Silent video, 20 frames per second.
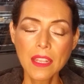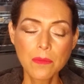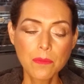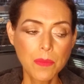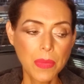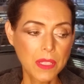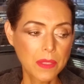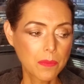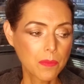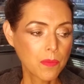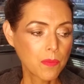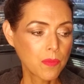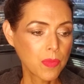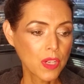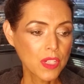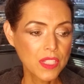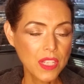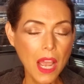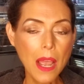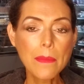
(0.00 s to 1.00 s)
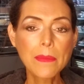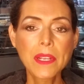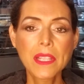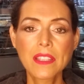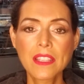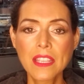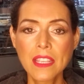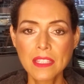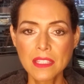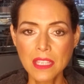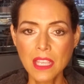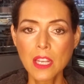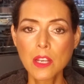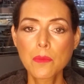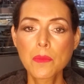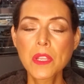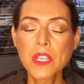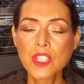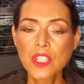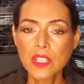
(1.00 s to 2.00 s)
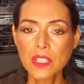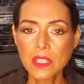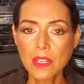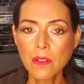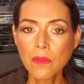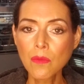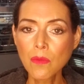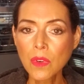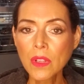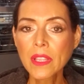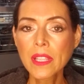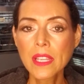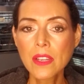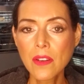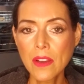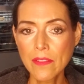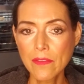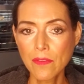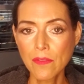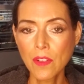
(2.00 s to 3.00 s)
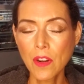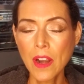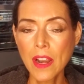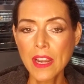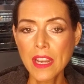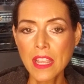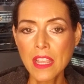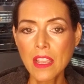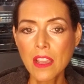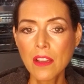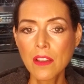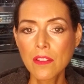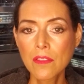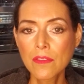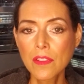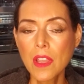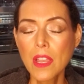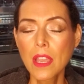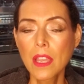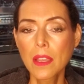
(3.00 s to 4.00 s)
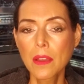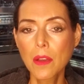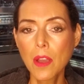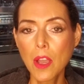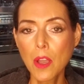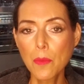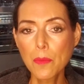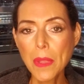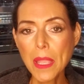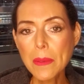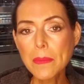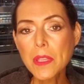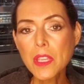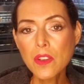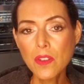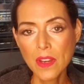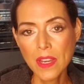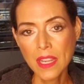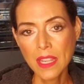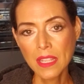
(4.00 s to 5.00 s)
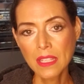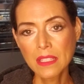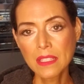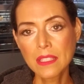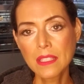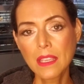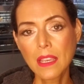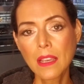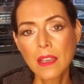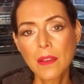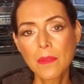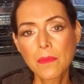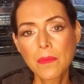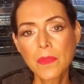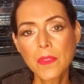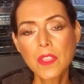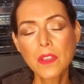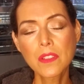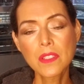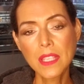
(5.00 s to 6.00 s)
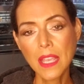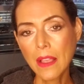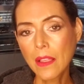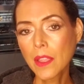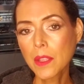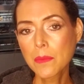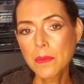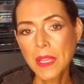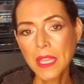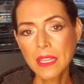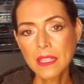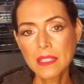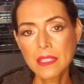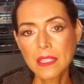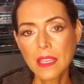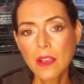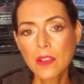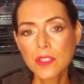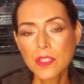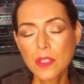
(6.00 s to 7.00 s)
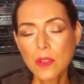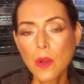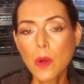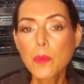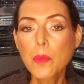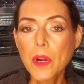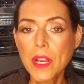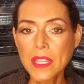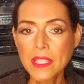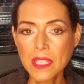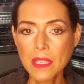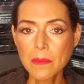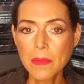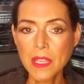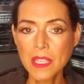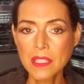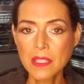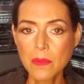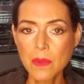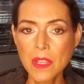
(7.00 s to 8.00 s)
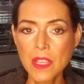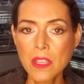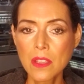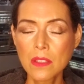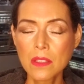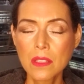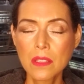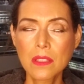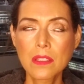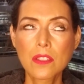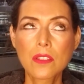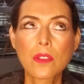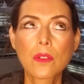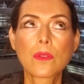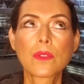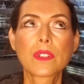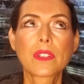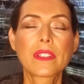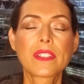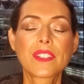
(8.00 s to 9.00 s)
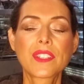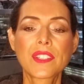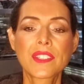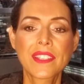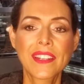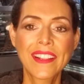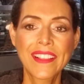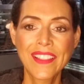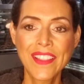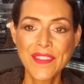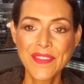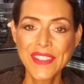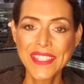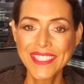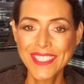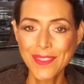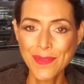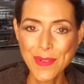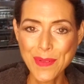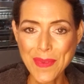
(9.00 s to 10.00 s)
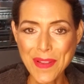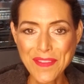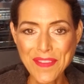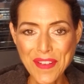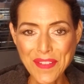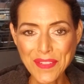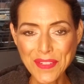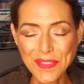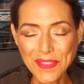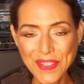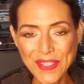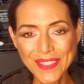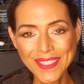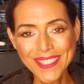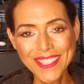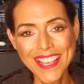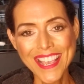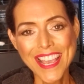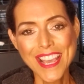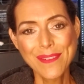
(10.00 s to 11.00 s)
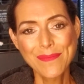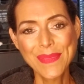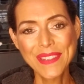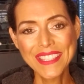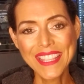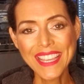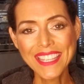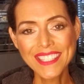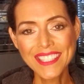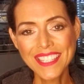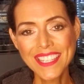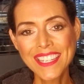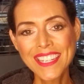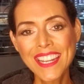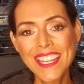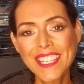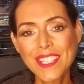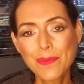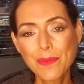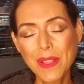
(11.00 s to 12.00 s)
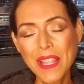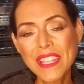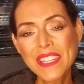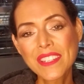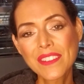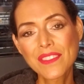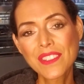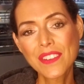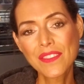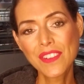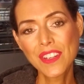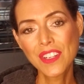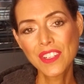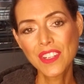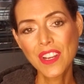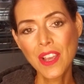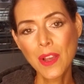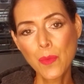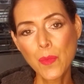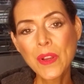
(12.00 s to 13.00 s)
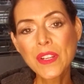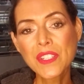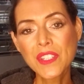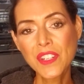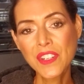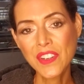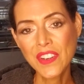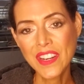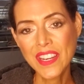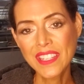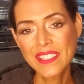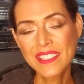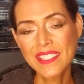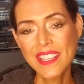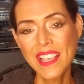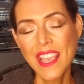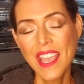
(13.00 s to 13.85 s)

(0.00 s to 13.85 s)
But predominantly it's going to be just a really great variety of baby greens, the salad mix, also a braising mix that we use is so delicious and I love it. It's one of my favorite foods. But that's a nice blend of different winter greens.